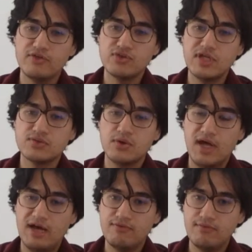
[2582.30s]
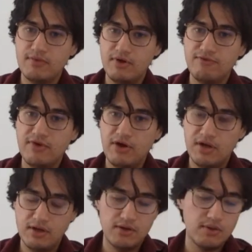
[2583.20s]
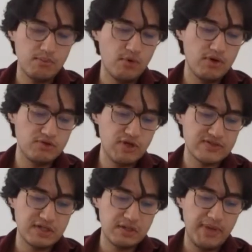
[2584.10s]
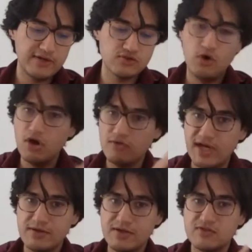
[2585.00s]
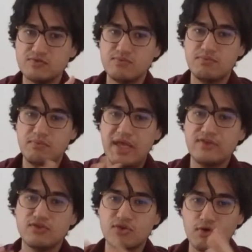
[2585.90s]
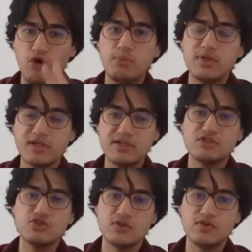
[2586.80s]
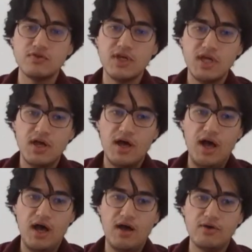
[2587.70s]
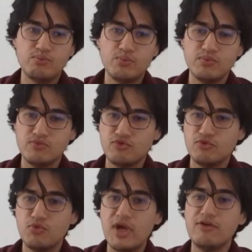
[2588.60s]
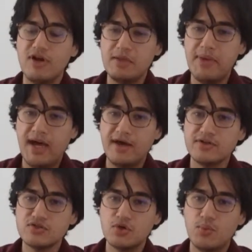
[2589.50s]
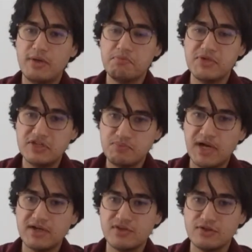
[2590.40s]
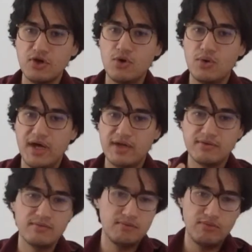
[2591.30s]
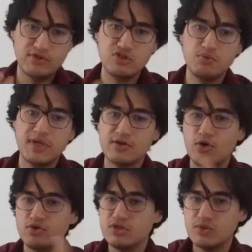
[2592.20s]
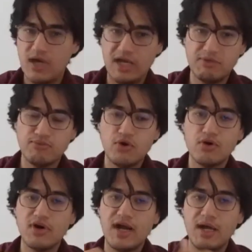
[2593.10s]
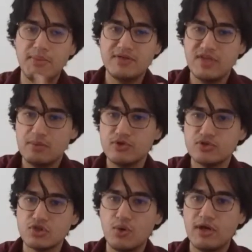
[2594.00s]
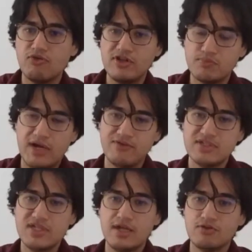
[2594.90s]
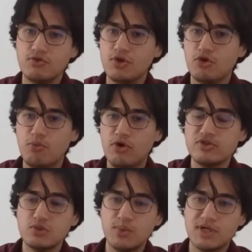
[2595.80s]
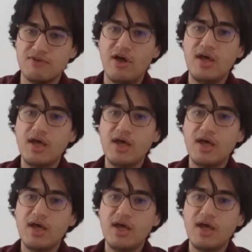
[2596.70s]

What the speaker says: So that's going to have a very, more drastic impact. So all of that makes the global condition really, really bad. So when does Pakistan go, and assuming it goes into an IMF program and is able to go and raise private debt through euro bonds or whatever,